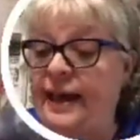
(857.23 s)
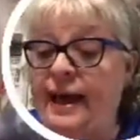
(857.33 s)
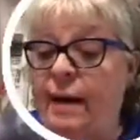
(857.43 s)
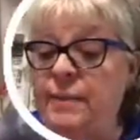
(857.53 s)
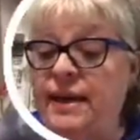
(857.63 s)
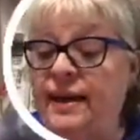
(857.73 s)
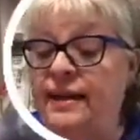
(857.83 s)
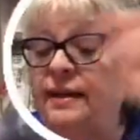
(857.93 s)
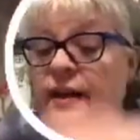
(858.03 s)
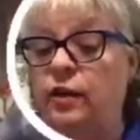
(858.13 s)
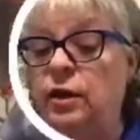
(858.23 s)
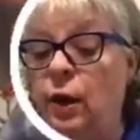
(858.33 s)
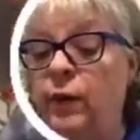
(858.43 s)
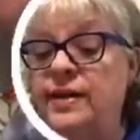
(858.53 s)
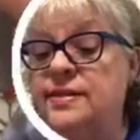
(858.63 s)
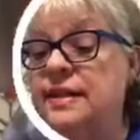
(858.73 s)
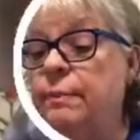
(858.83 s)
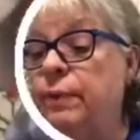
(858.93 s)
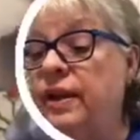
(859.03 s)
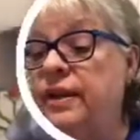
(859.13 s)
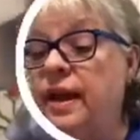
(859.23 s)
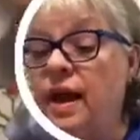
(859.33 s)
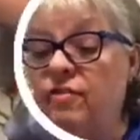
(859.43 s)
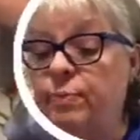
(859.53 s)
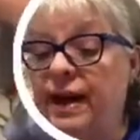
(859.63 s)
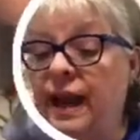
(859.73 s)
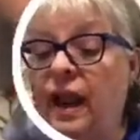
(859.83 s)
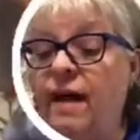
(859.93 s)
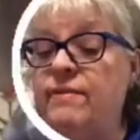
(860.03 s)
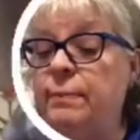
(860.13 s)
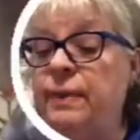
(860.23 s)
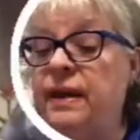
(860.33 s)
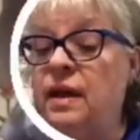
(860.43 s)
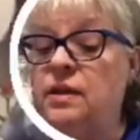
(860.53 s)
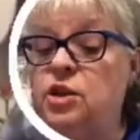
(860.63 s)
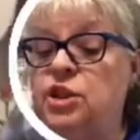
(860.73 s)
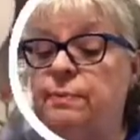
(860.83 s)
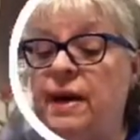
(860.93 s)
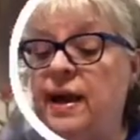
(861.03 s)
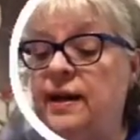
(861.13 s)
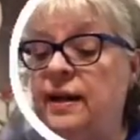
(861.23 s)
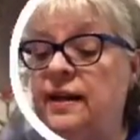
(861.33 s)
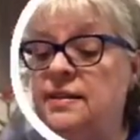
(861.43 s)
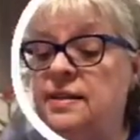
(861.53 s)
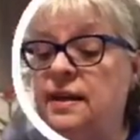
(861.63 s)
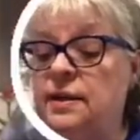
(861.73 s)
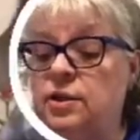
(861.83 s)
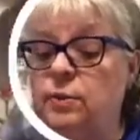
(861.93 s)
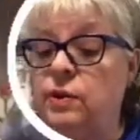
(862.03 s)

I mean, it, you know, it's simple enough, but I love it because she made it and sent it to me.